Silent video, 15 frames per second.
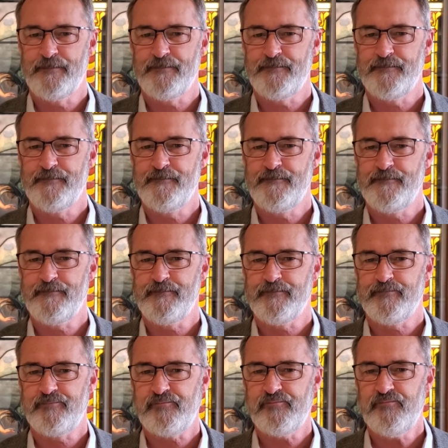
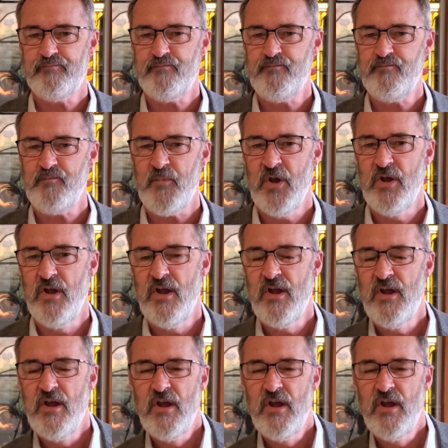[no speech]